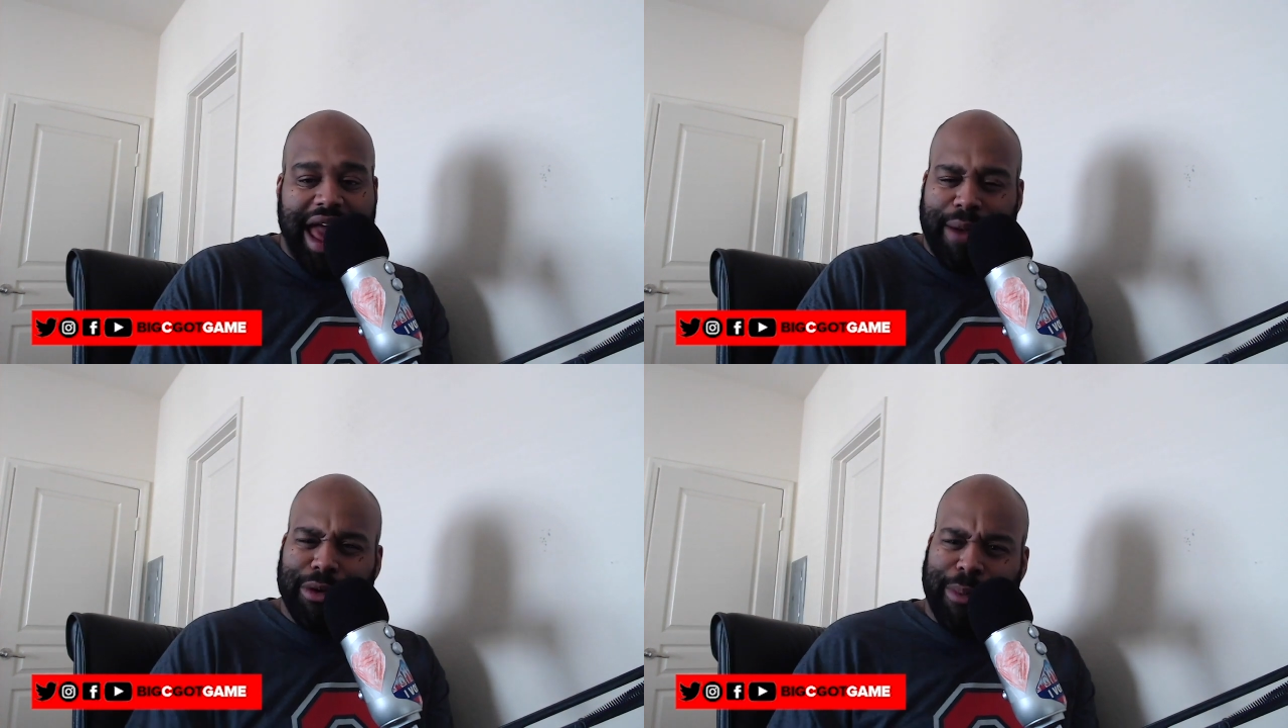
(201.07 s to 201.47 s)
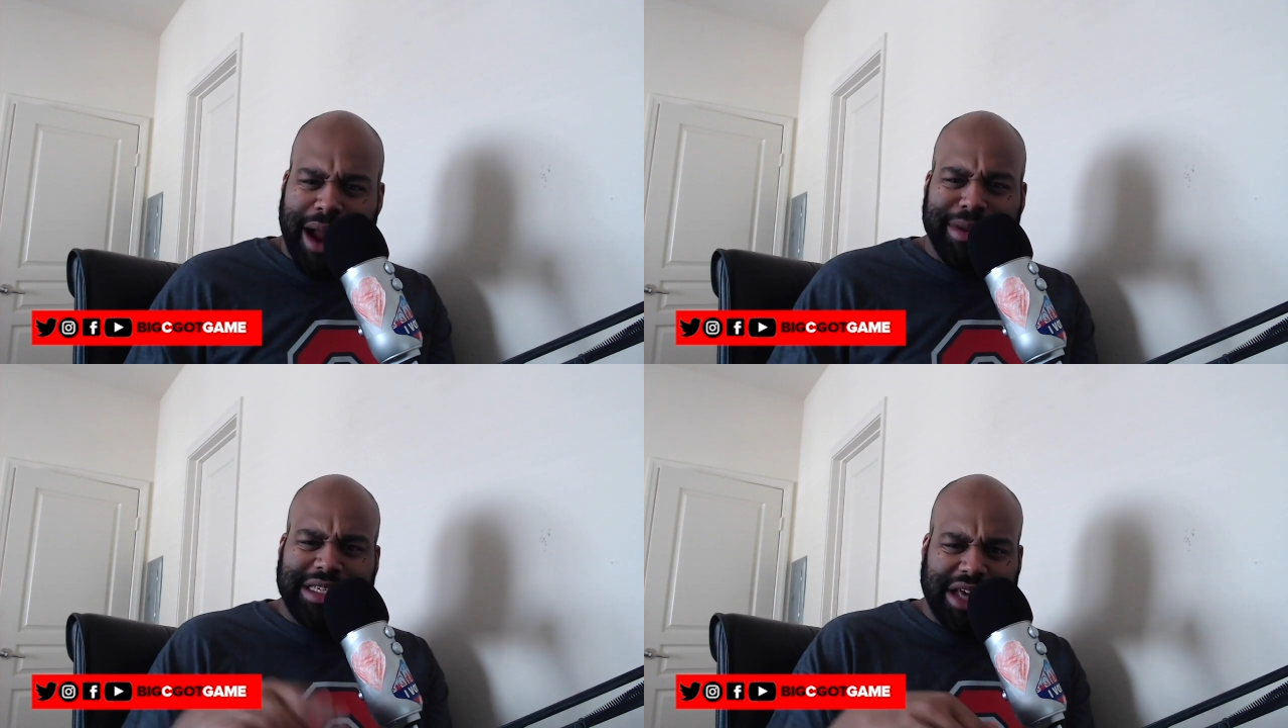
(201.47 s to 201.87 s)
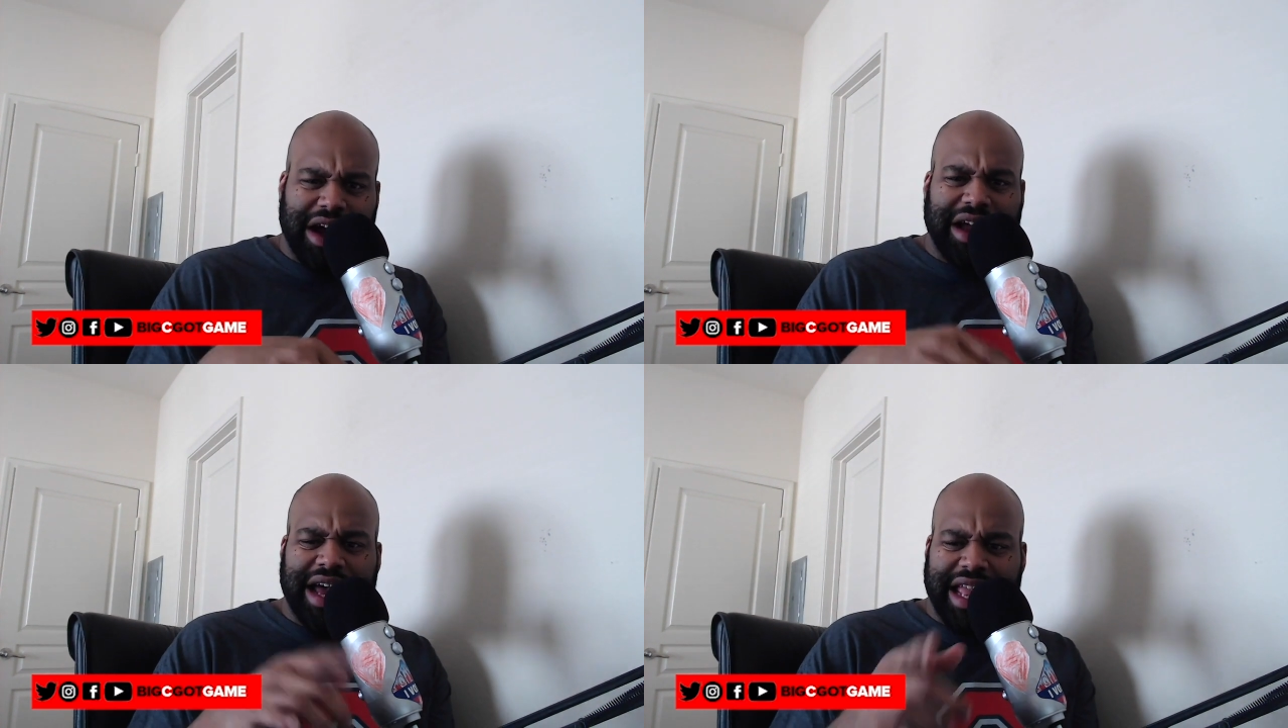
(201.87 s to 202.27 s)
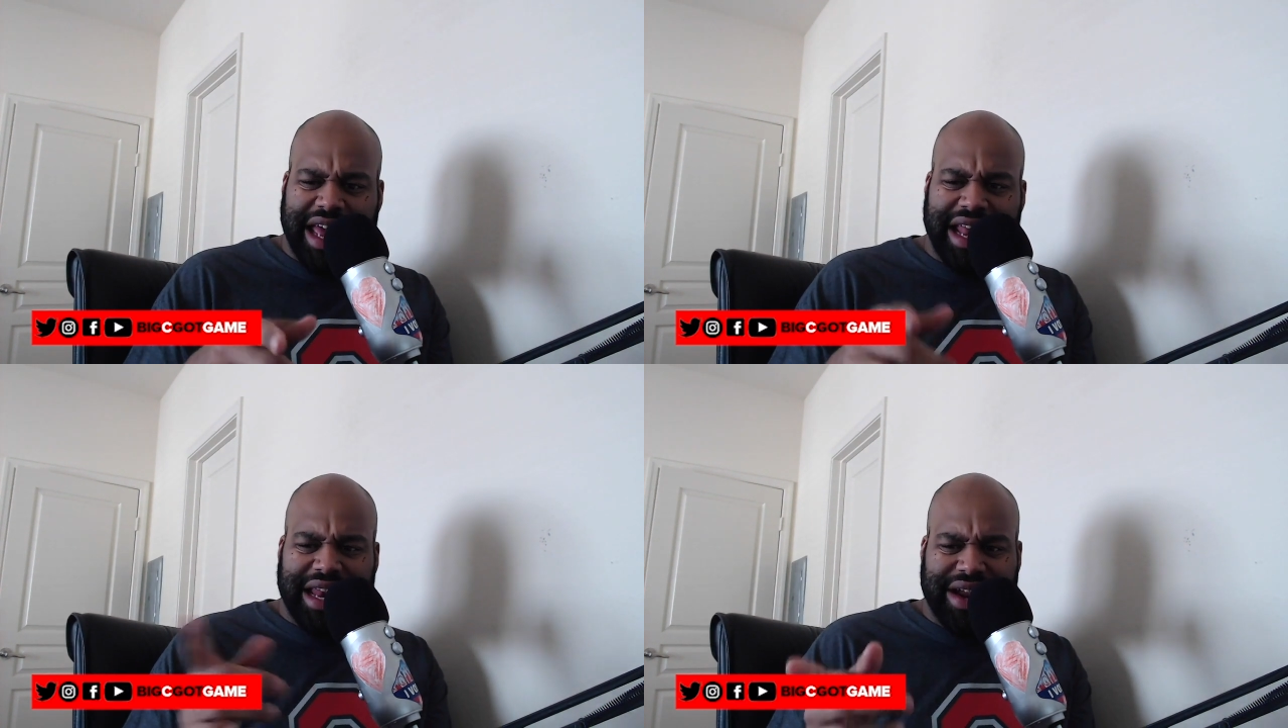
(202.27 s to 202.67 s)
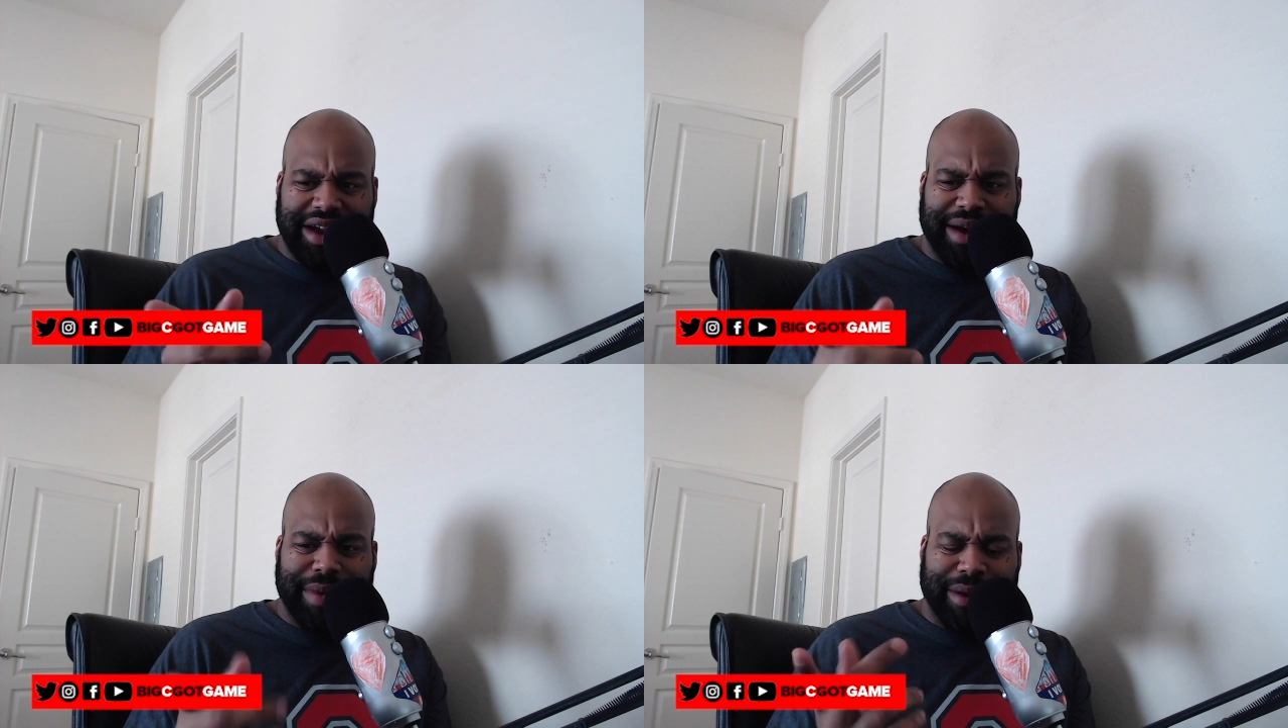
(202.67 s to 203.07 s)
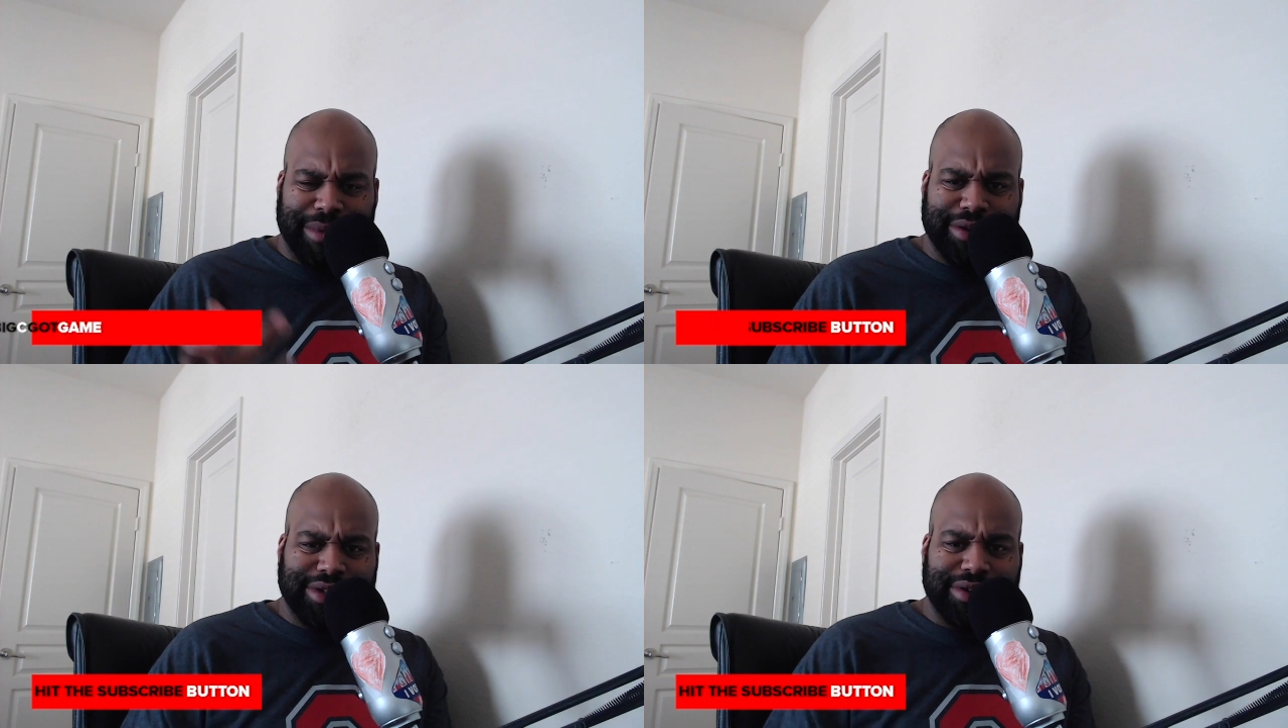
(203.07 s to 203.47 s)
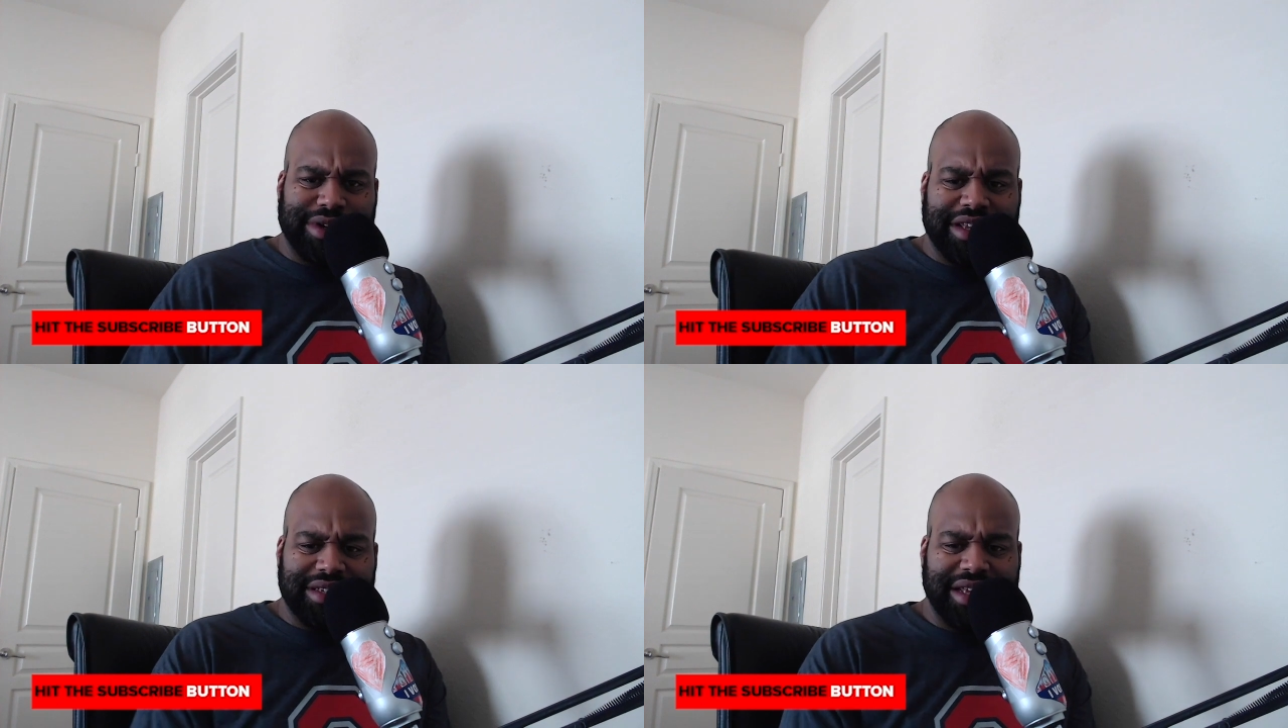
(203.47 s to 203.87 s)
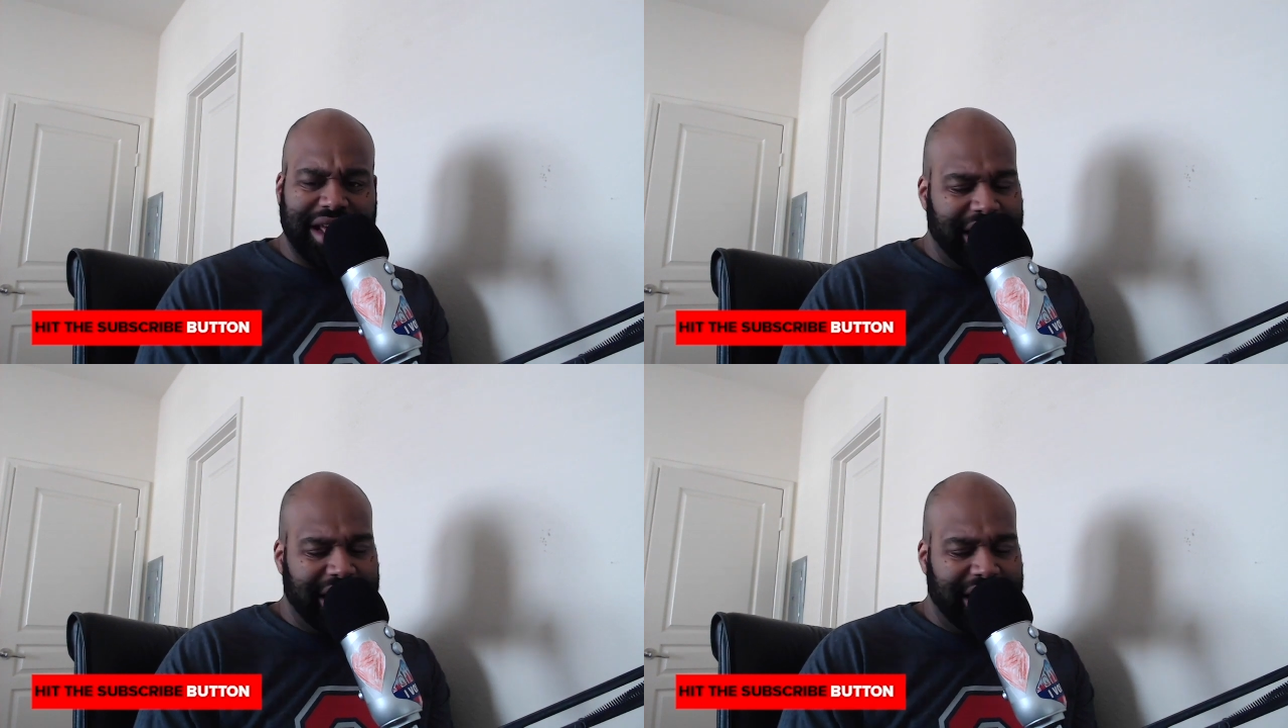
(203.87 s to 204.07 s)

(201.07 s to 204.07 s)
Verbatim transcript: And we'll probably talk again here coming up real soon, because,